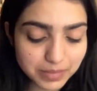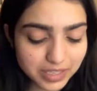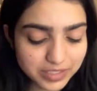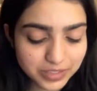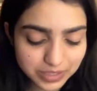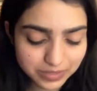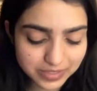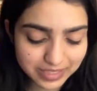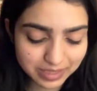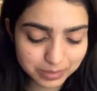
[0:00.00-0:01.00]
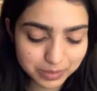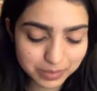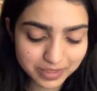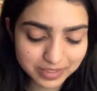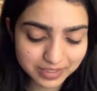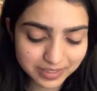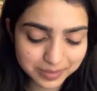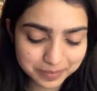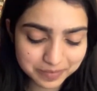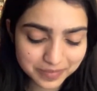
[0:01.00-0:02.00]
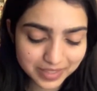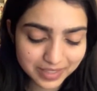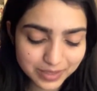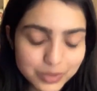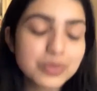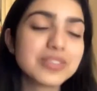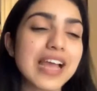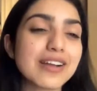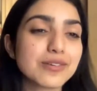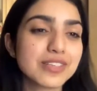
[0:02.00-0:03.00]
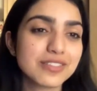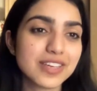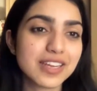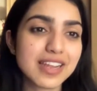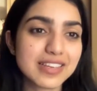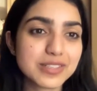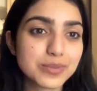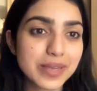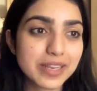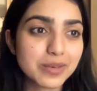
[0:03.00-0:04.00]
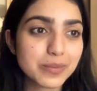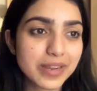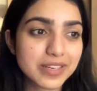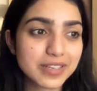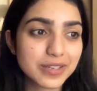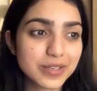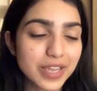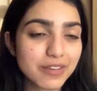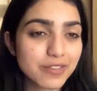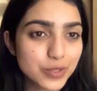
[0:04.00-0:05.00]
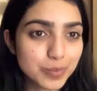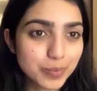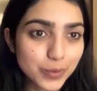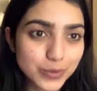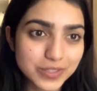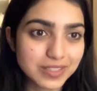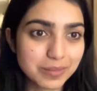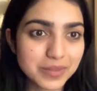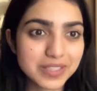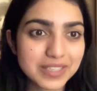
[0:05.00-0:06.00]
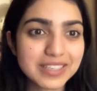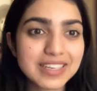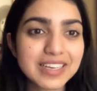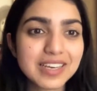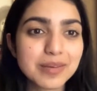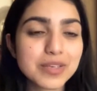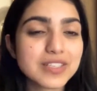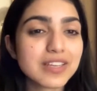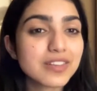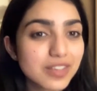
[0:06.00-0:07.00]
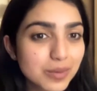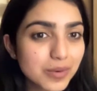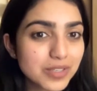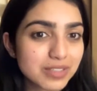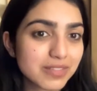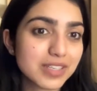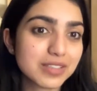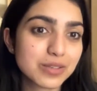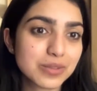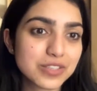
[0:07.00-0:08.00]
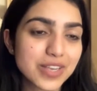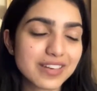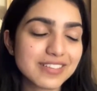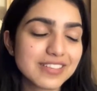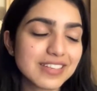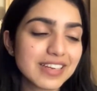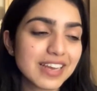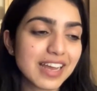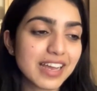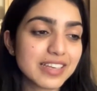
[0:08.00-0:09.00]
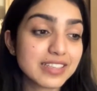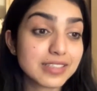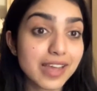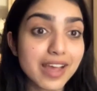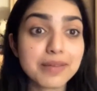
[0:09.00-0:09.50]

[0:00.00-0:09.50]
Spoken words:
really feel terrible, but do tag Olivia Lang as well whenever you post something, because I really want to invite her on the channel. I